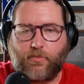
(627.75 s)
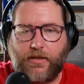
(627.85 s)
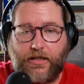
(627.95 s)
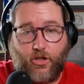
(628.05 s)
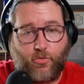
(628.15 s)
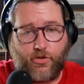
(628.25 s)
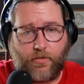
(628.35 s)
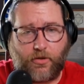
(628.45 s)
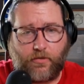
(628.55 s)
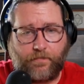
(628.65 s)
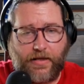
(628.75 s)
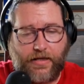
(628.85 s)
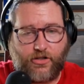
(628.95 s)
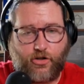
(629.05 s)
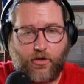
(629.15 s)
really usable in
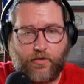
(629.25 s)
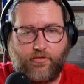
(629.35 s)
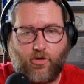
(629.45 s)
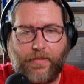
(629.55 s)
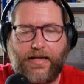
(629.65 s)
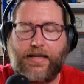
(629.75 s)
its current format,